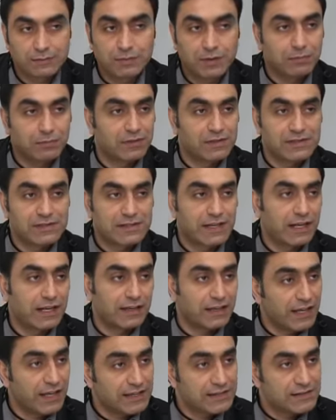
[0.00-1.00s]
people say
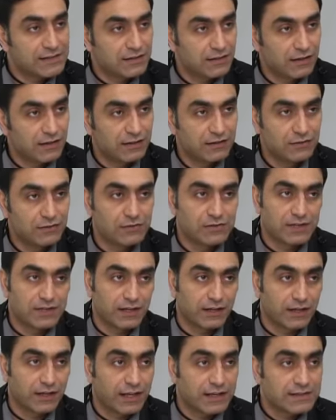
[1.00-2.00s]
yes, you
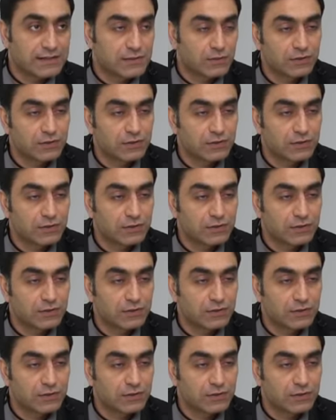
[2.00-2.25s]
say yes.